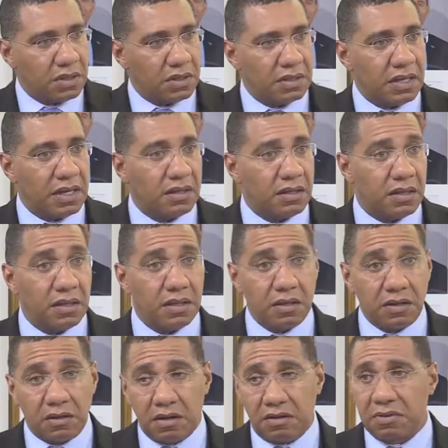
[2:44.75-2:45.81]
that
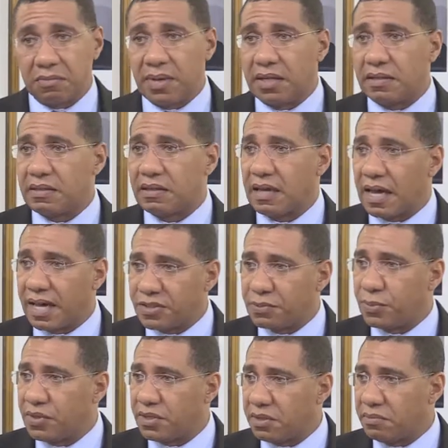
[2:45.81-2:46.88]
the government has
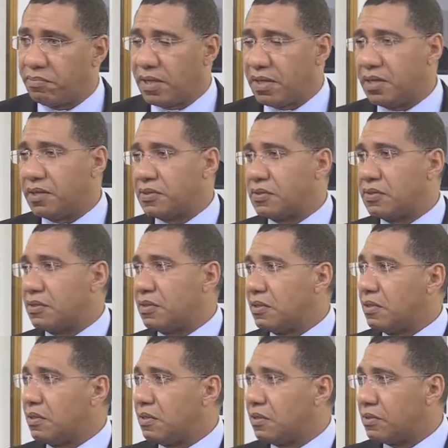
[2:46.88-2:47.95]
put in place
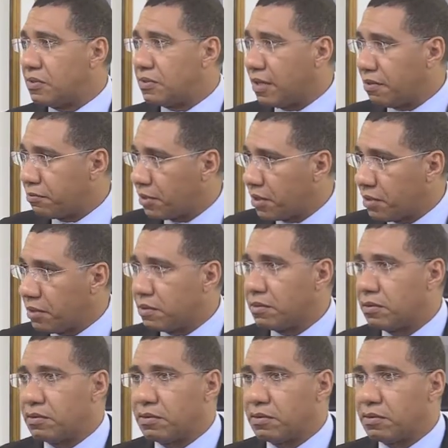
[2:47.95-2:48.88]
several